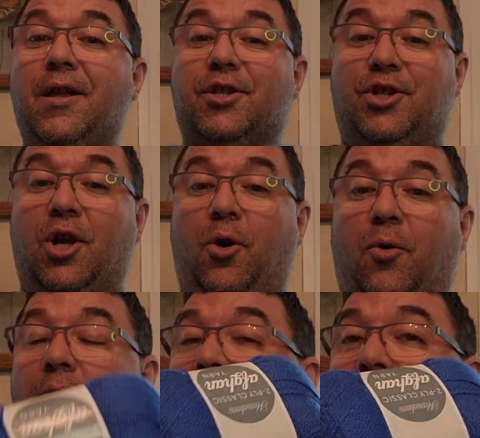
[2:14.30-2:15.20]
So,
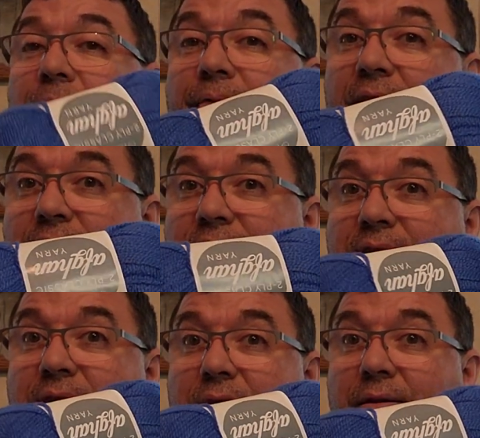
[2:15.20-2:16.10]

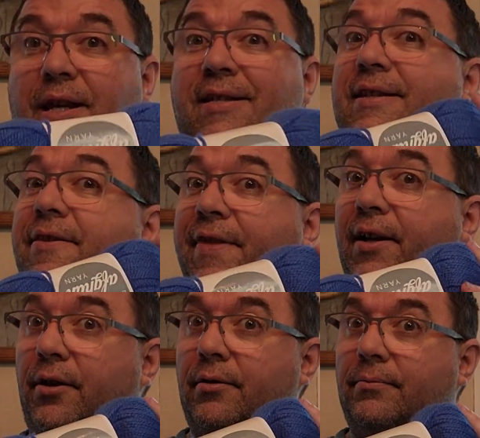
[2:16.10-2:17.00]
this is
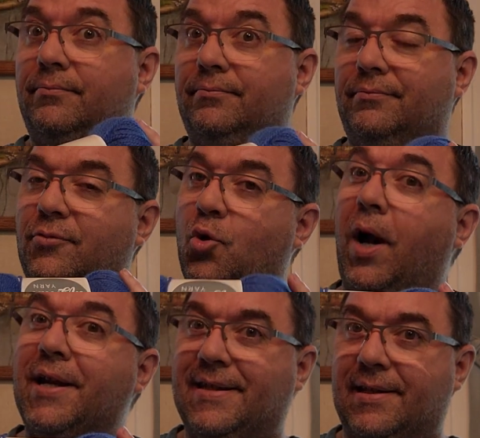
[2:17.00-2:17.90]
thicker,
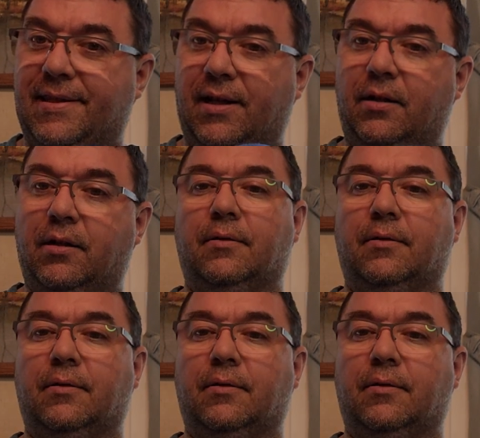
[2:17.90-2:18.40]
twice as thick.